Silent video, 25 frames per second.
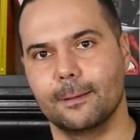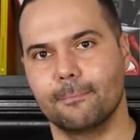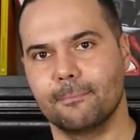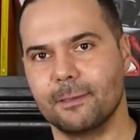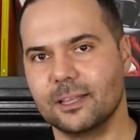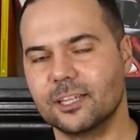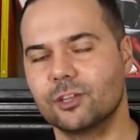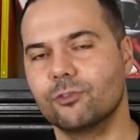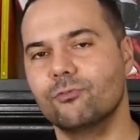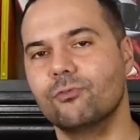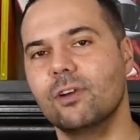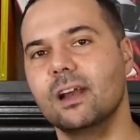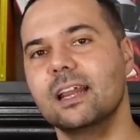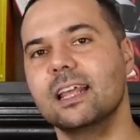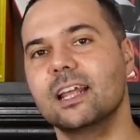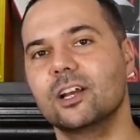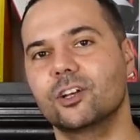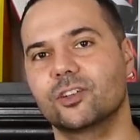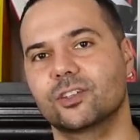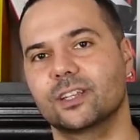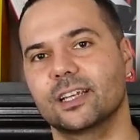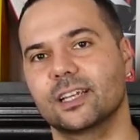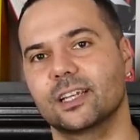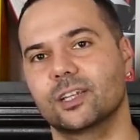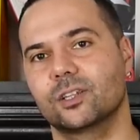There's a really
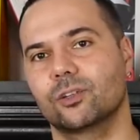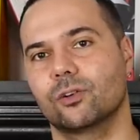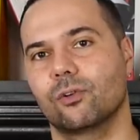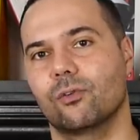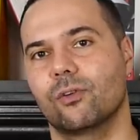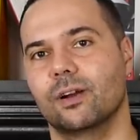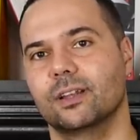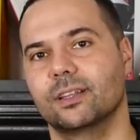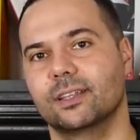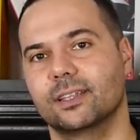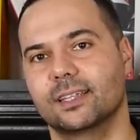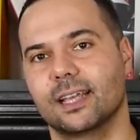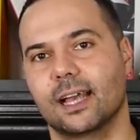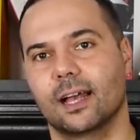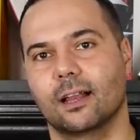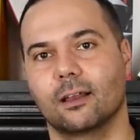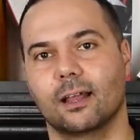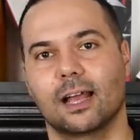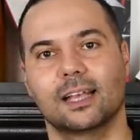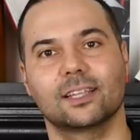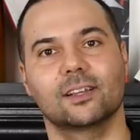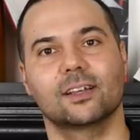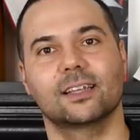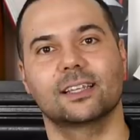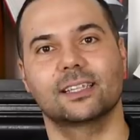interesting story to tell,
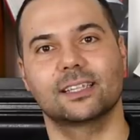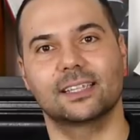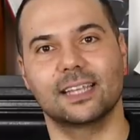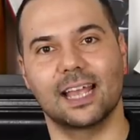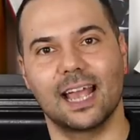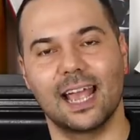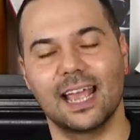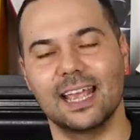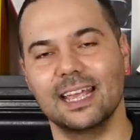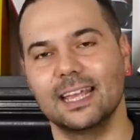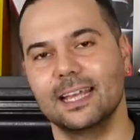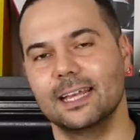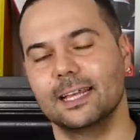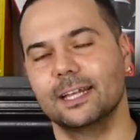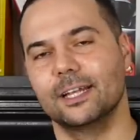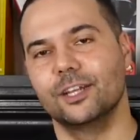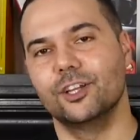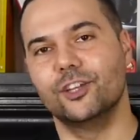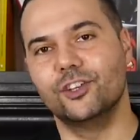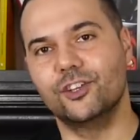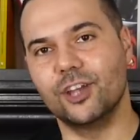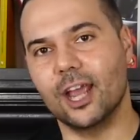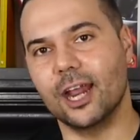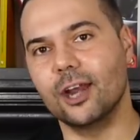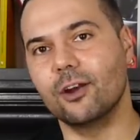as I say,
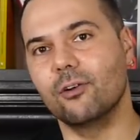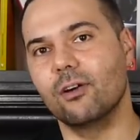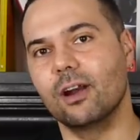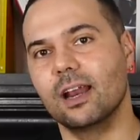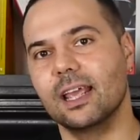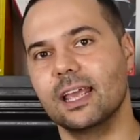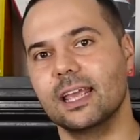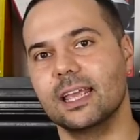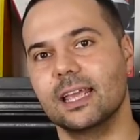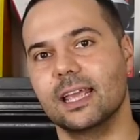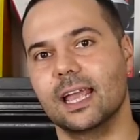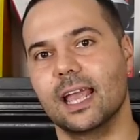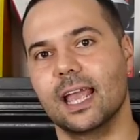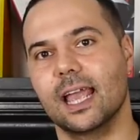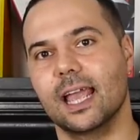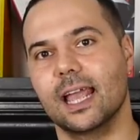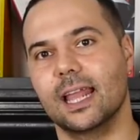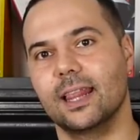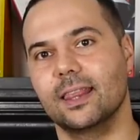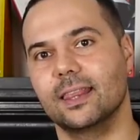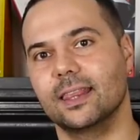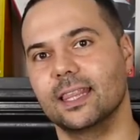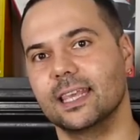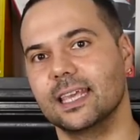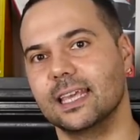generally
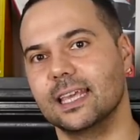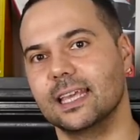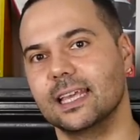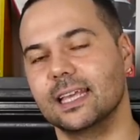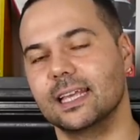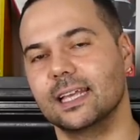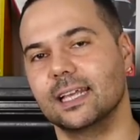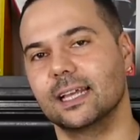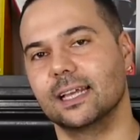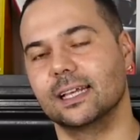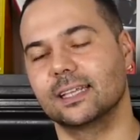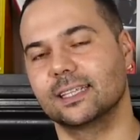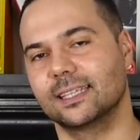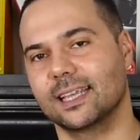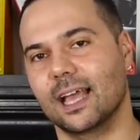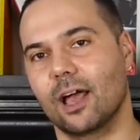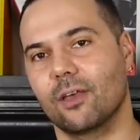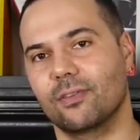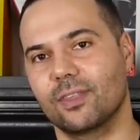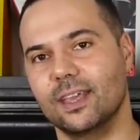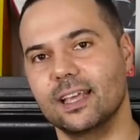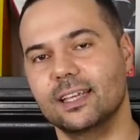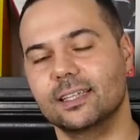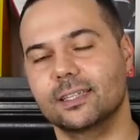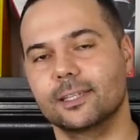in the uh,
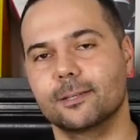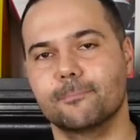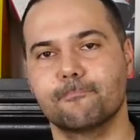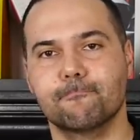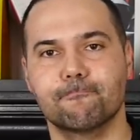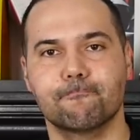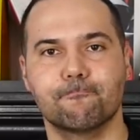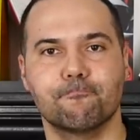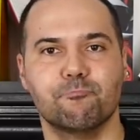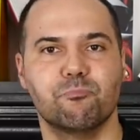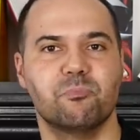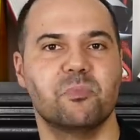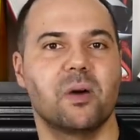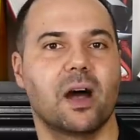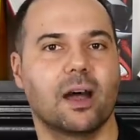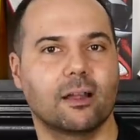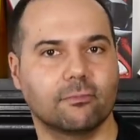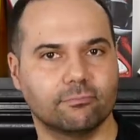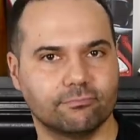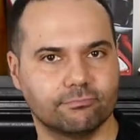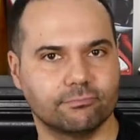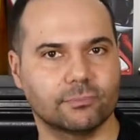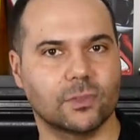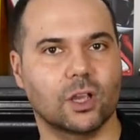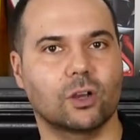southeast, but
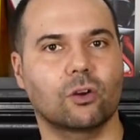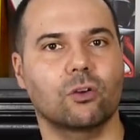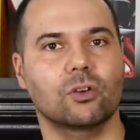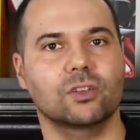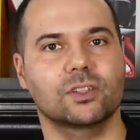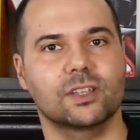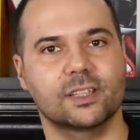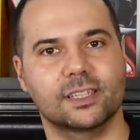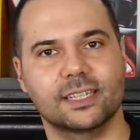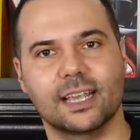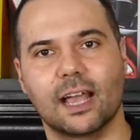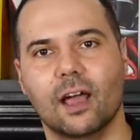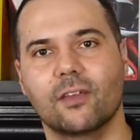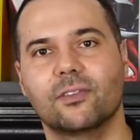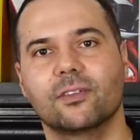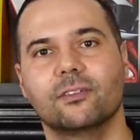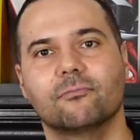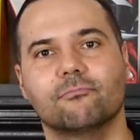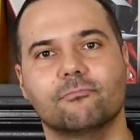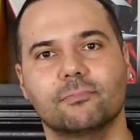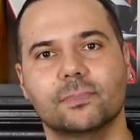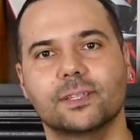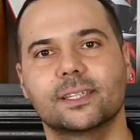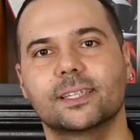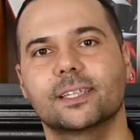across the south
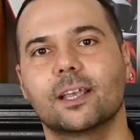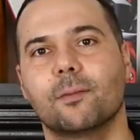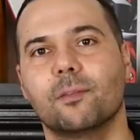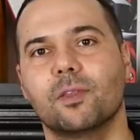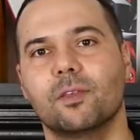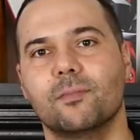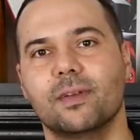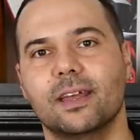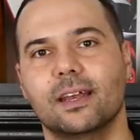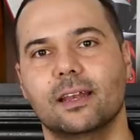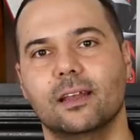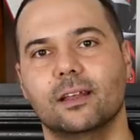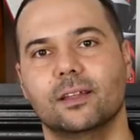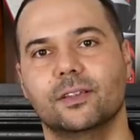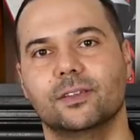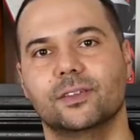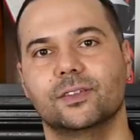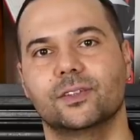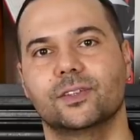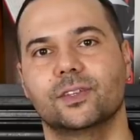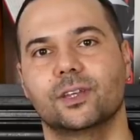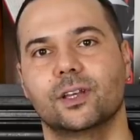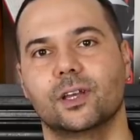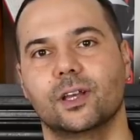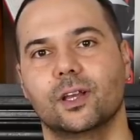and some of the
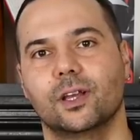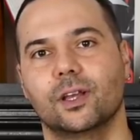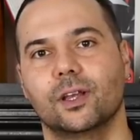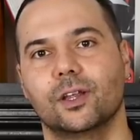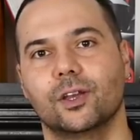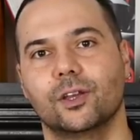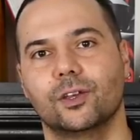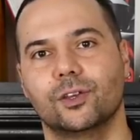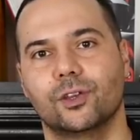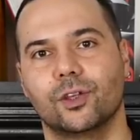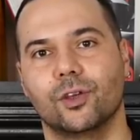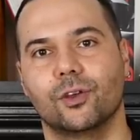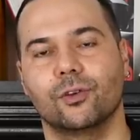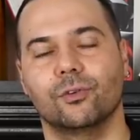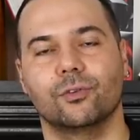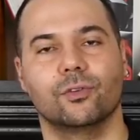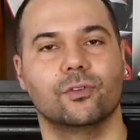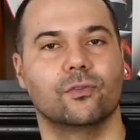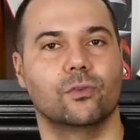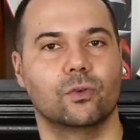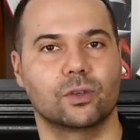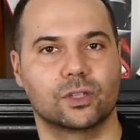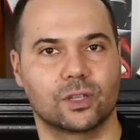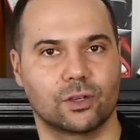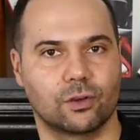Midlands, too.
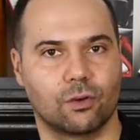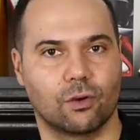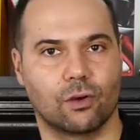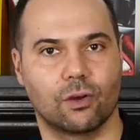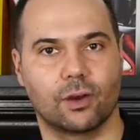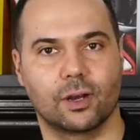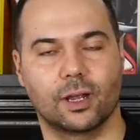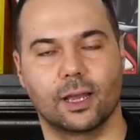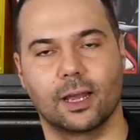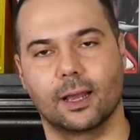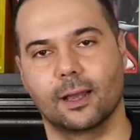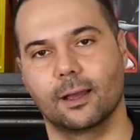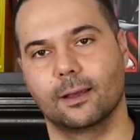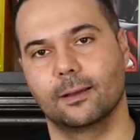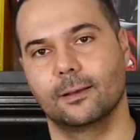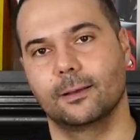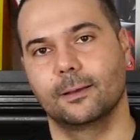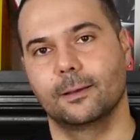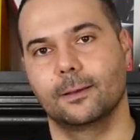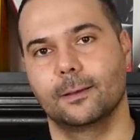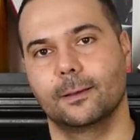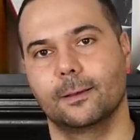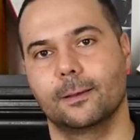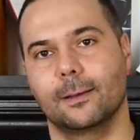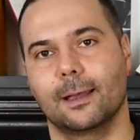You've also got uh,
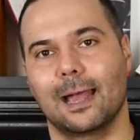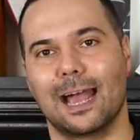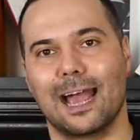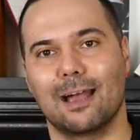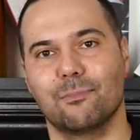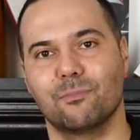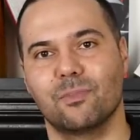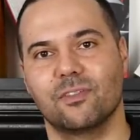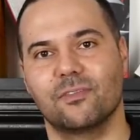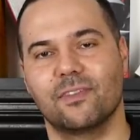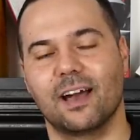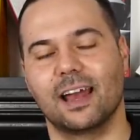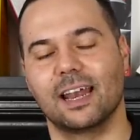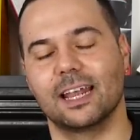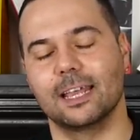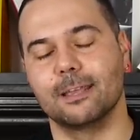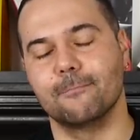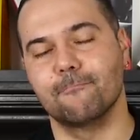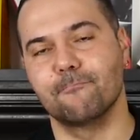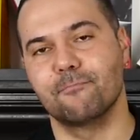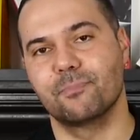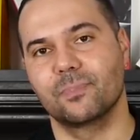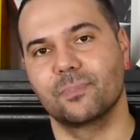Amber Valley.